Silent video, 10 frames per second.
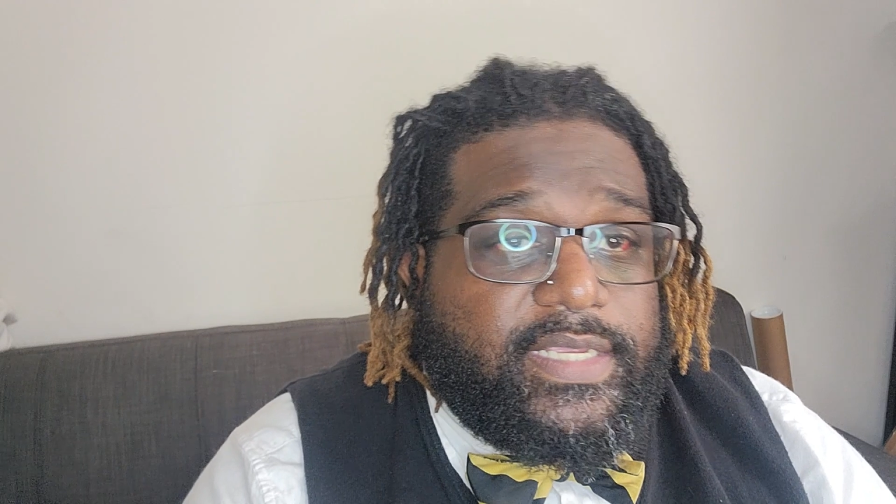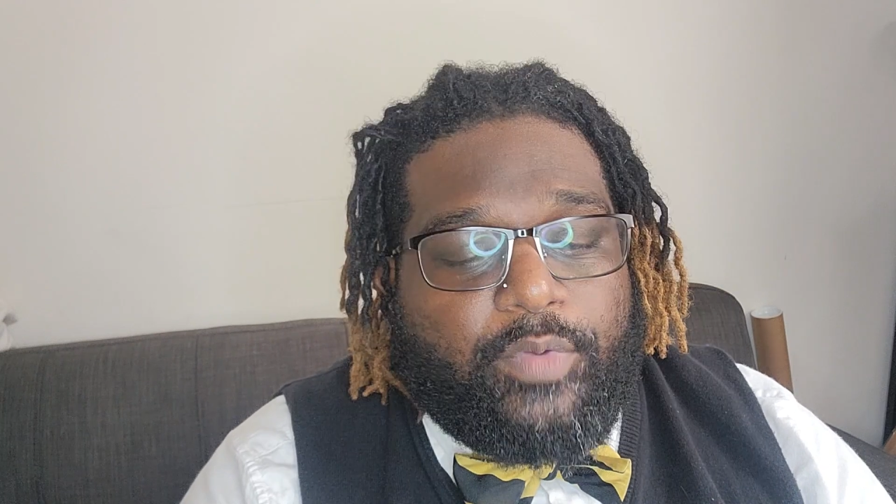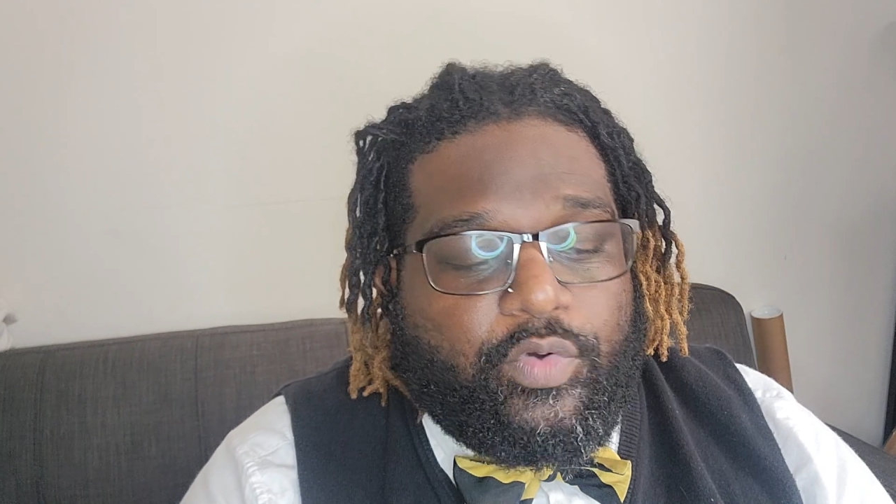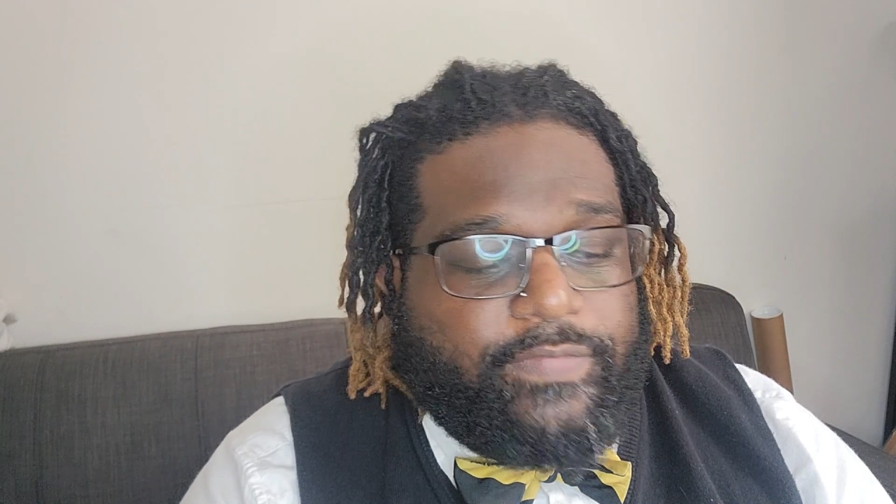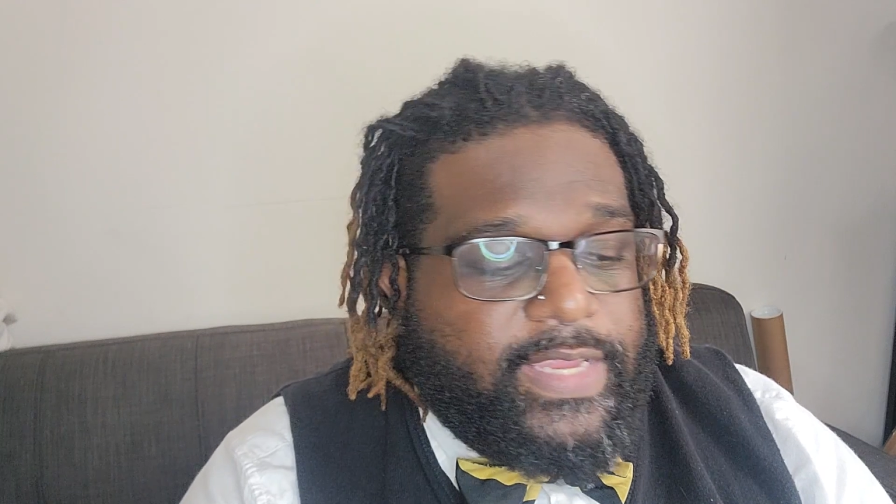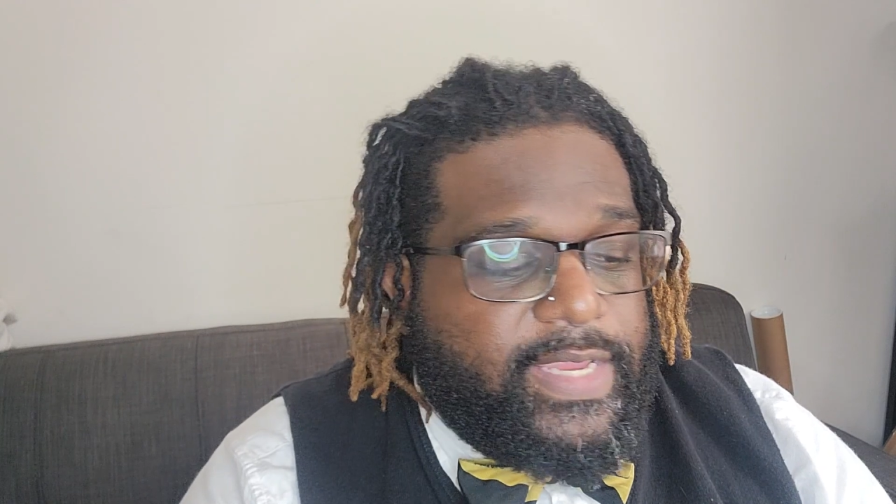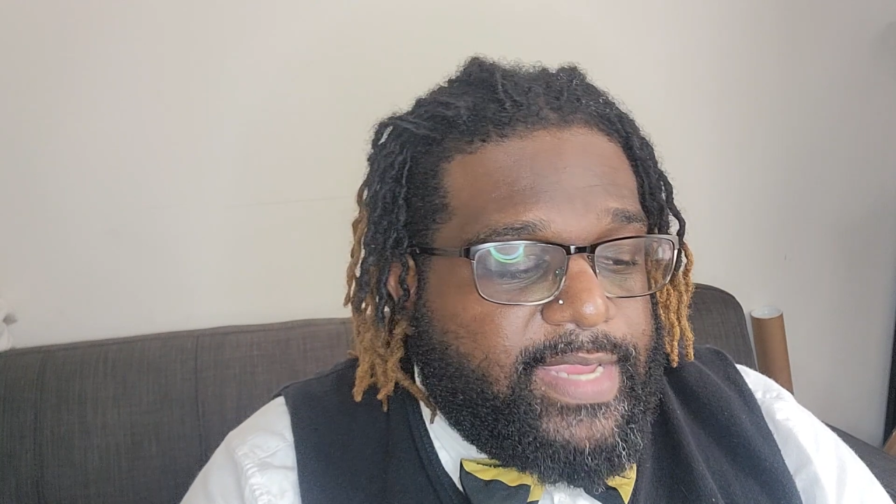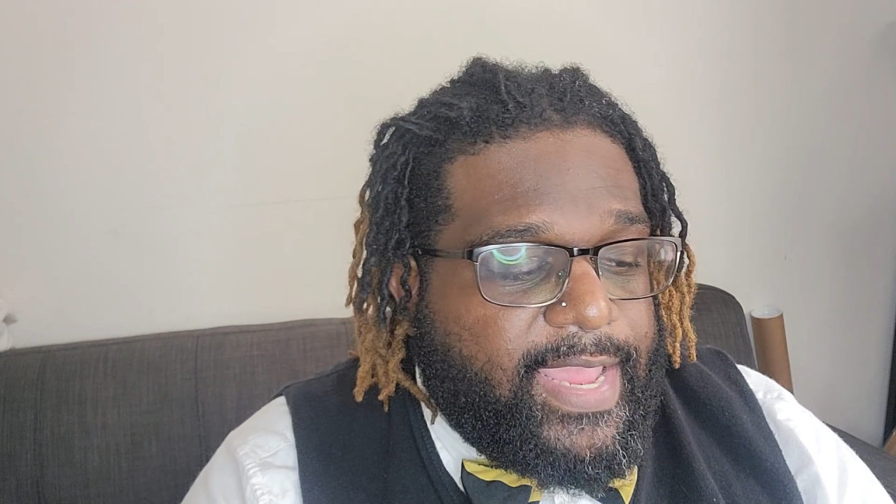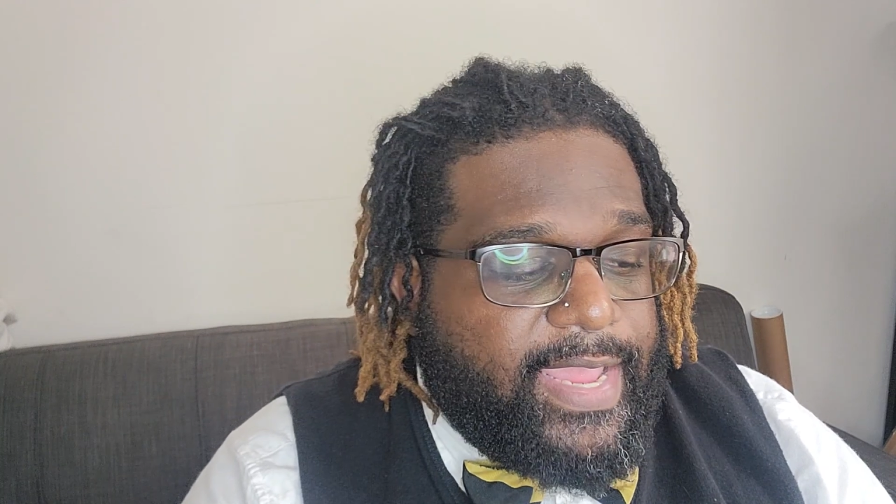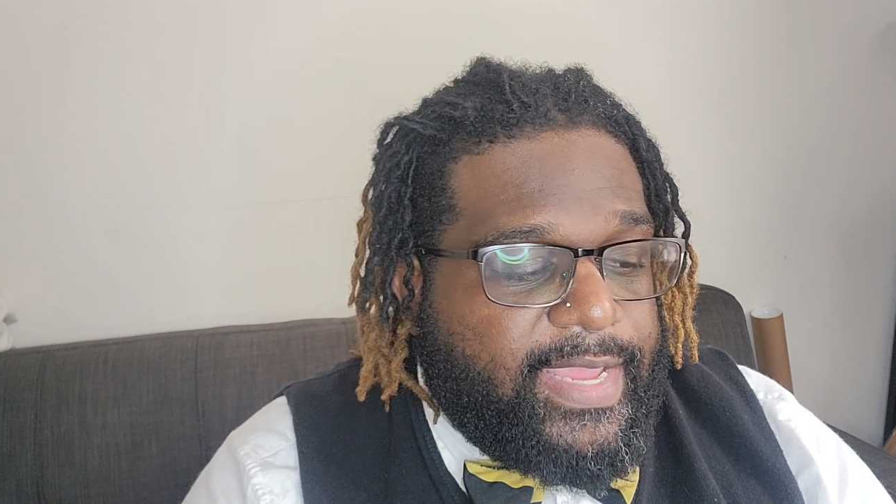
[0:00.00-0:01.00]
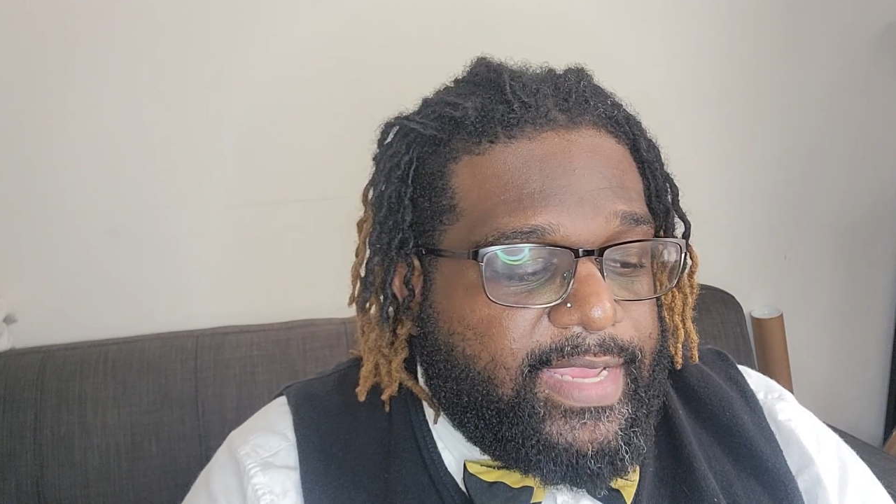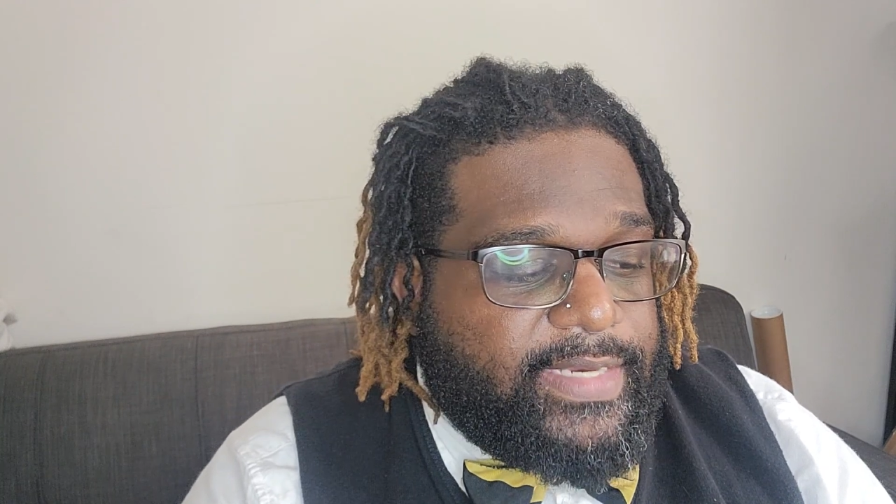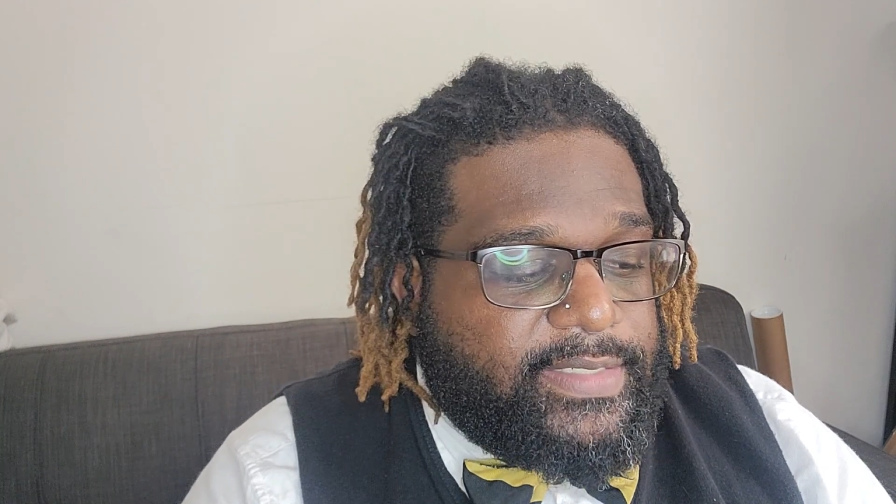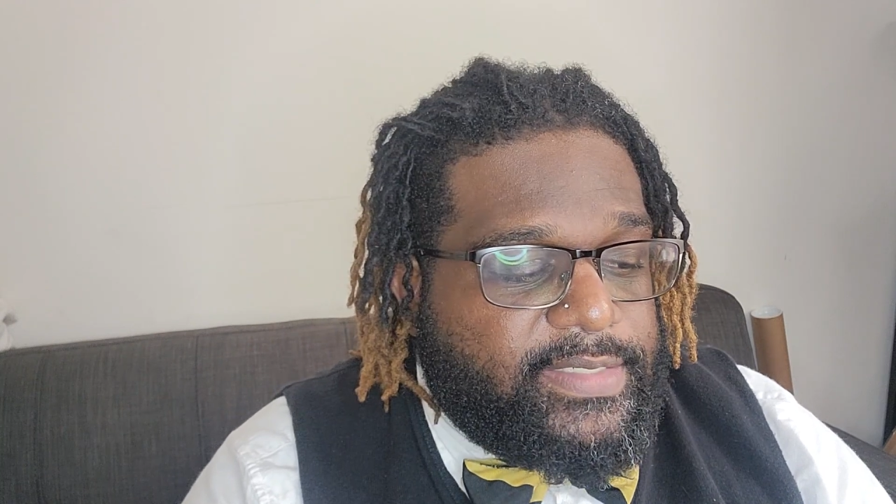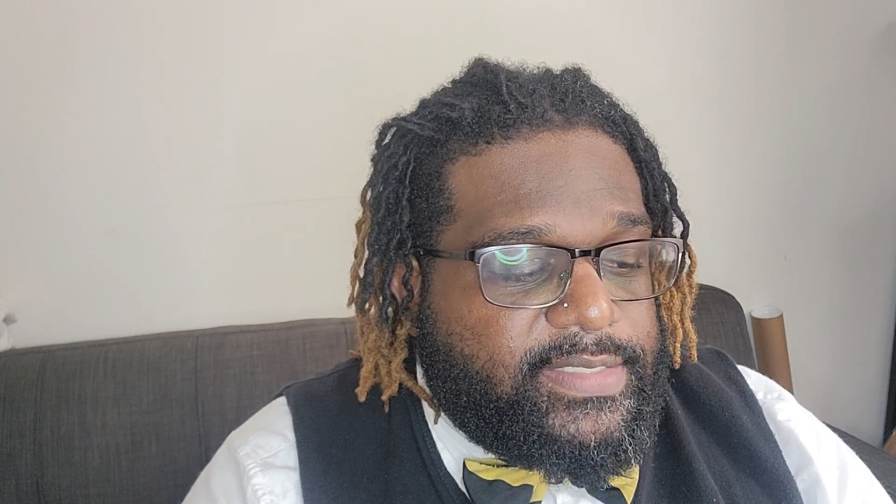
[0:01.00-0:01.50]
movie,
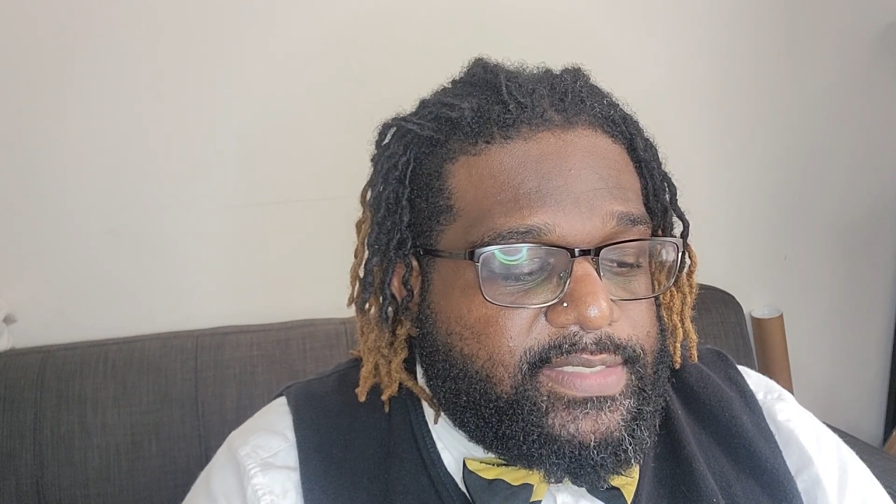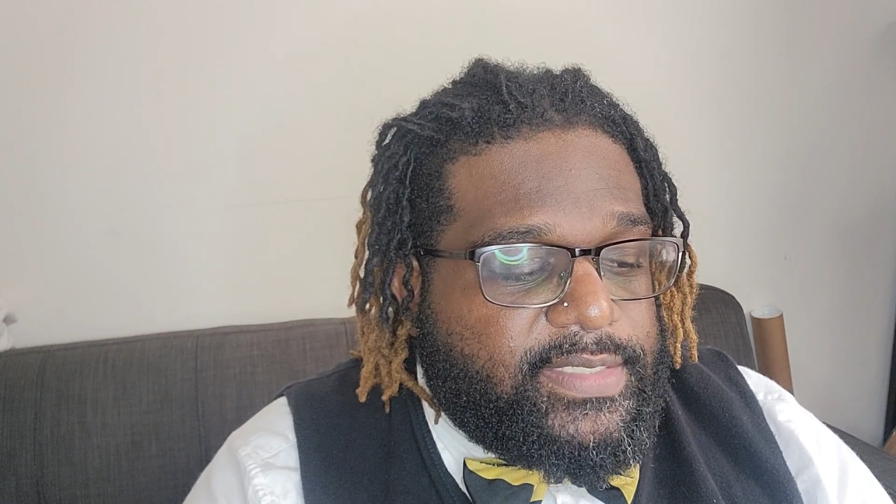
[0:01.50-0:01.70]
and